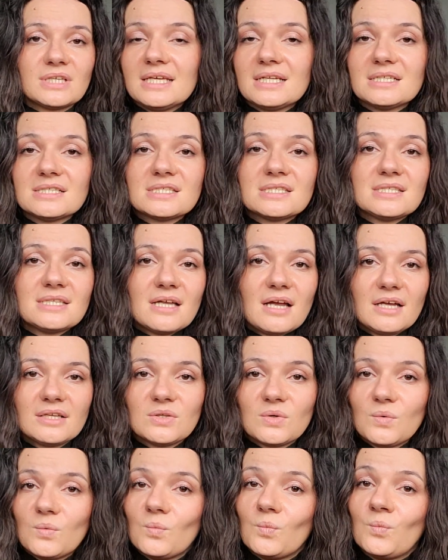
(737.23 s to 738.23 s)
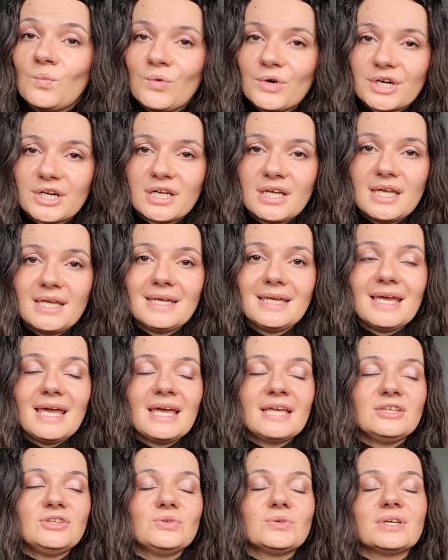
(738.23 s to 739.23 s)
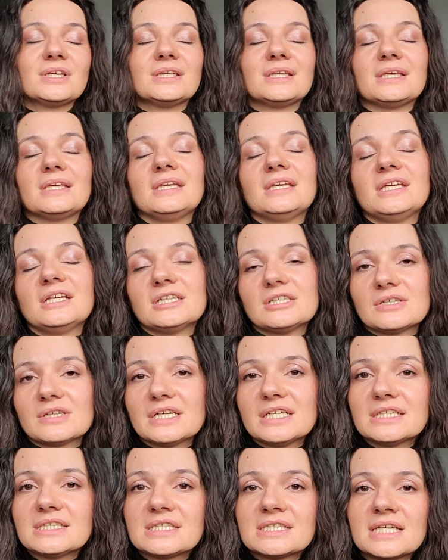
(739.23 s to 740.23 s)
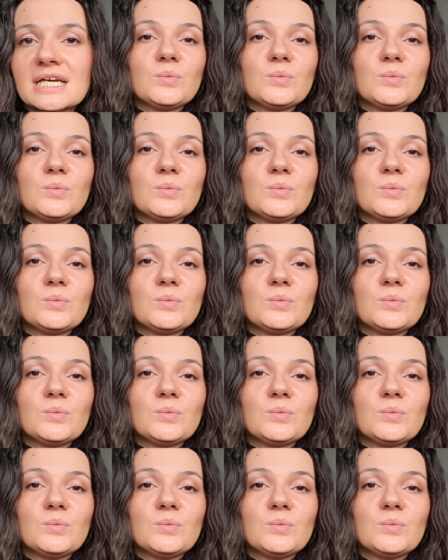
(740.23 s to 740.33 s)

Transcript: It is not working and you can hear it.